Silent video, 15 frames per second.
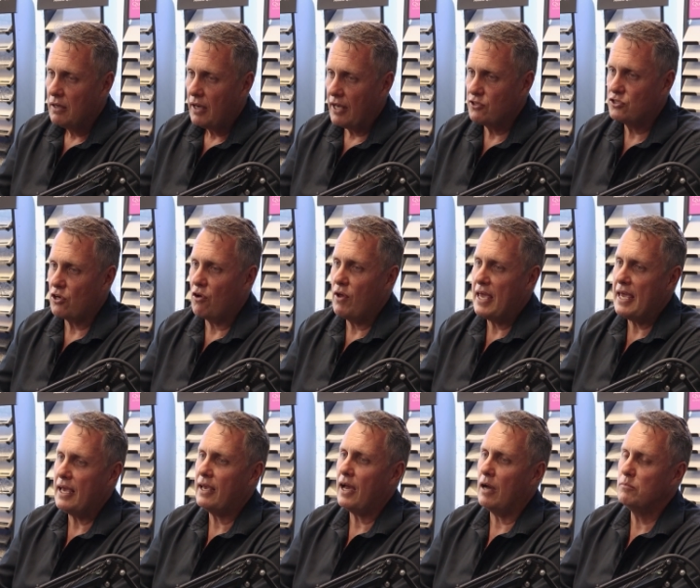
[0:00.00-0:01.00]
And so
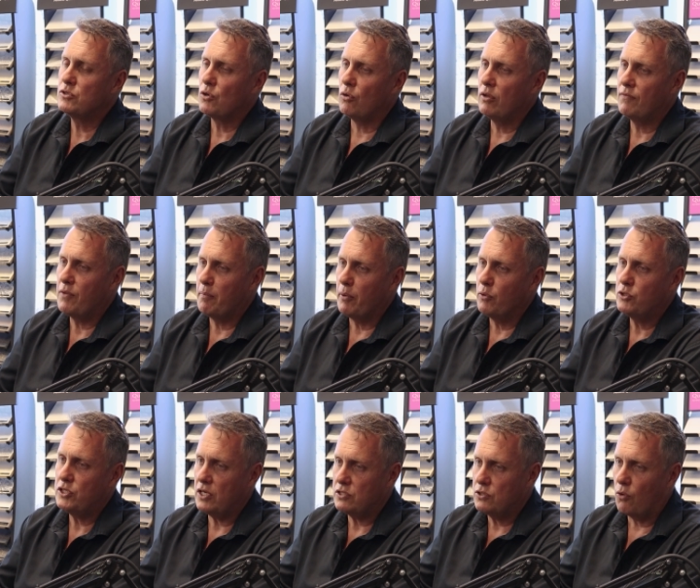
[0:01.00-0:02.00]
here comes all of the
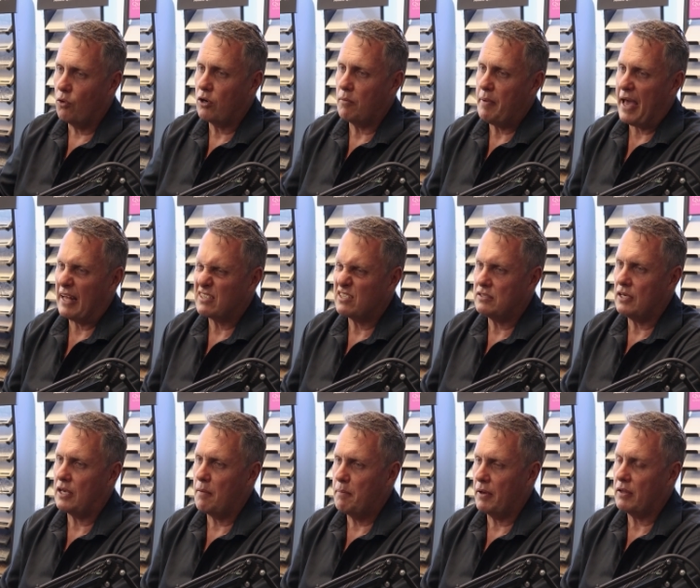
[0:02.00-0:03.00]
bullshit talk about
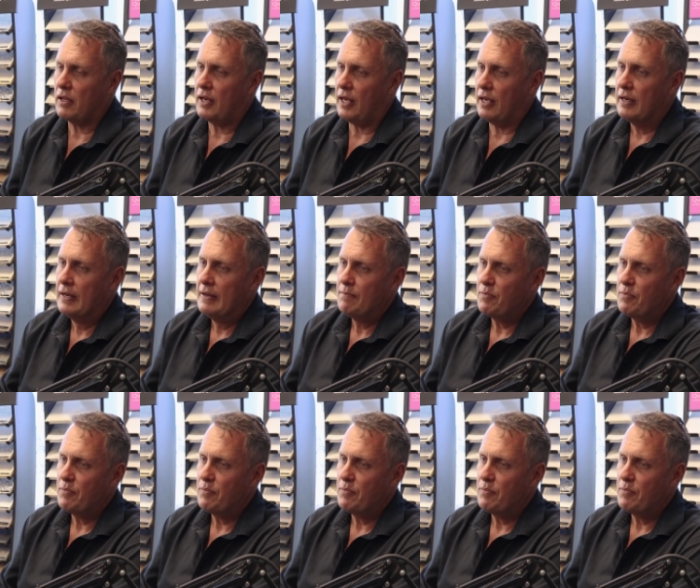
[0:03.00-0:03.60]
stickability